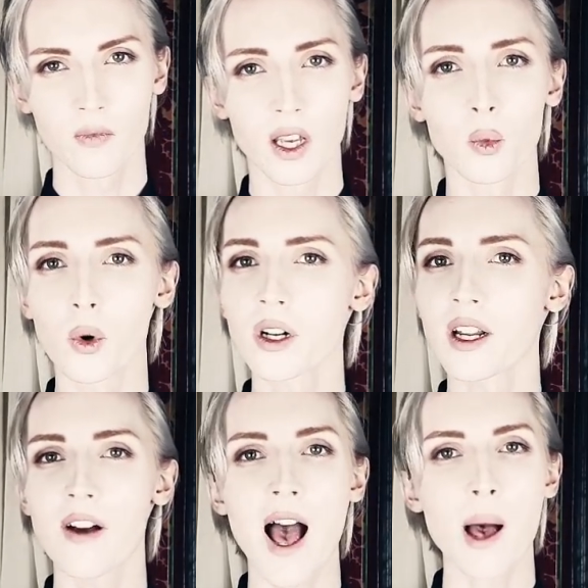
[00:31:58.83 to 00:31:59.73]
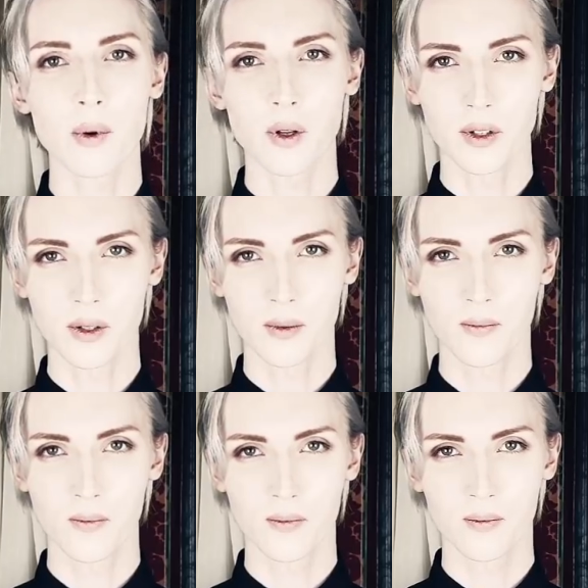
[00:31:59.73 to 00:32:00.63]
It wouldn't have happened.
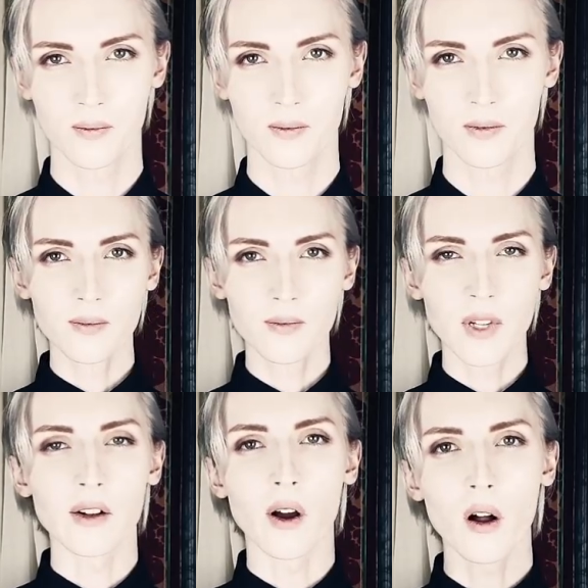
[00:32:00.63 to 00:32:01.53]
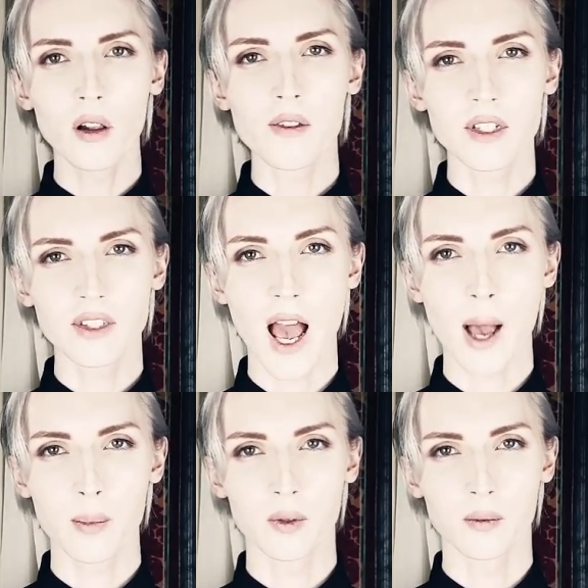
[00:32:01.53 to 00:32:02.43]
And all of this
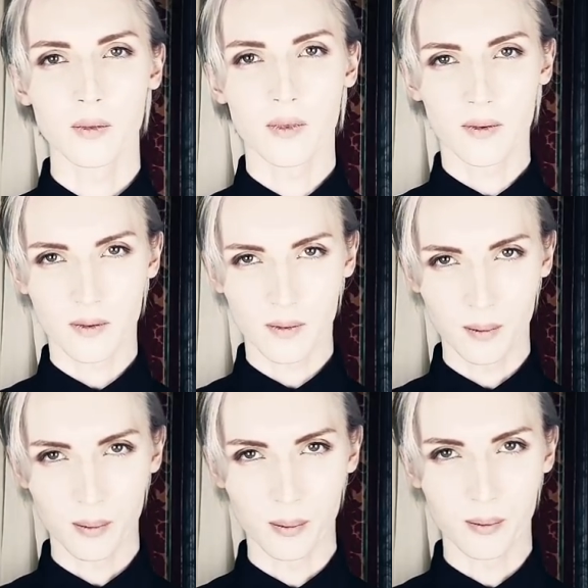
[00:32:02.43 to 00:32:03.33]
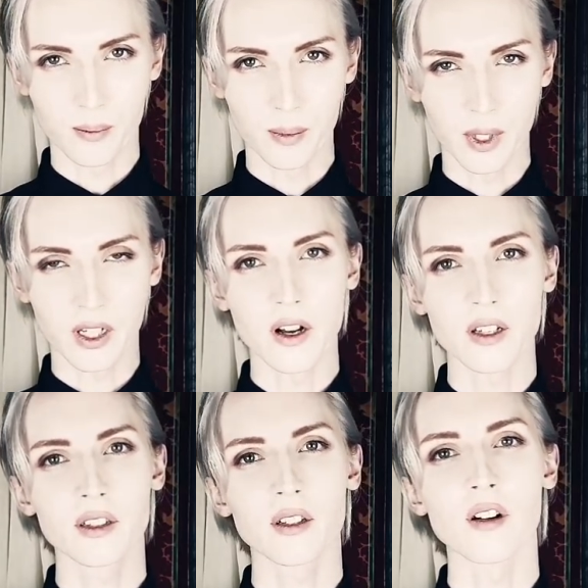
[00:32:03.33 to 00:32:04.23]
happened
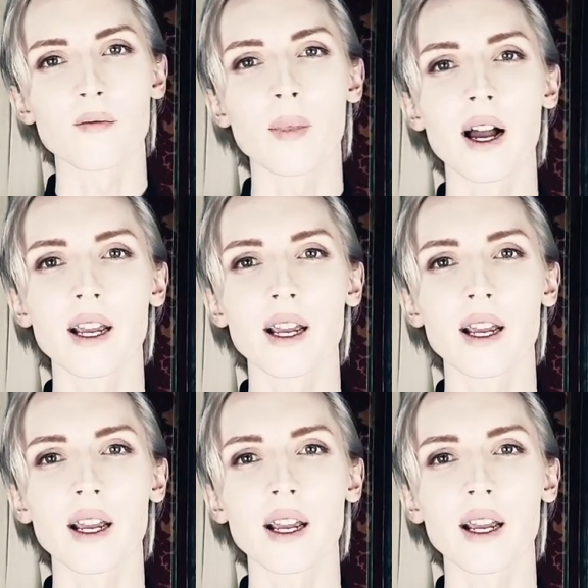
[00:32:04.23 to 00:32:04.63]
because of my